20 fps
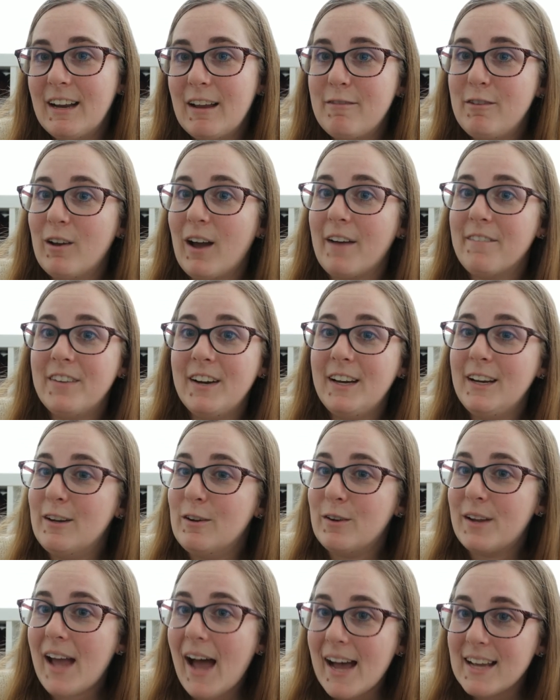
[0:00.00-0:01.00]
if you have any
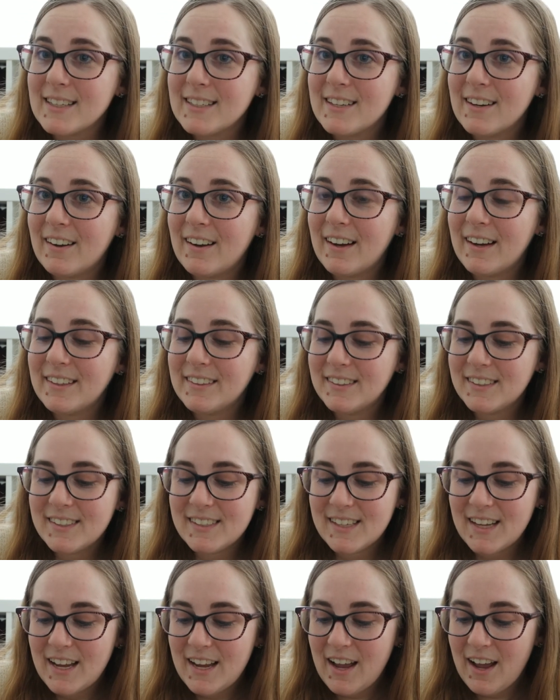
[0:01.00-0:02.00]
new
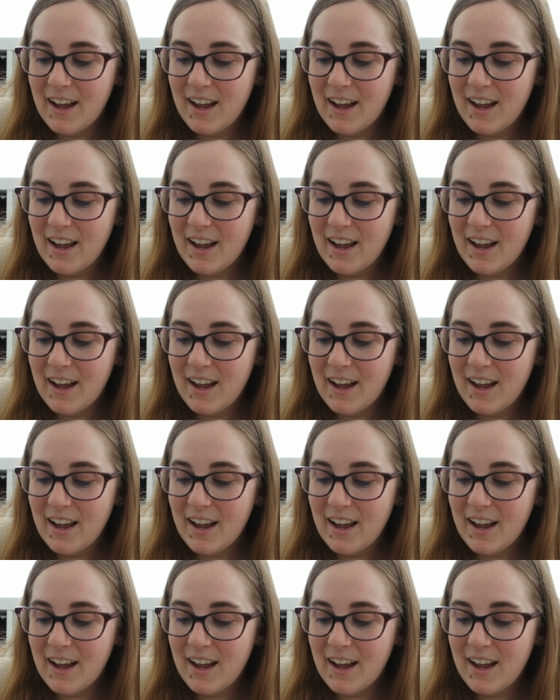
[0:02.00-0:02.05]
cast-ons,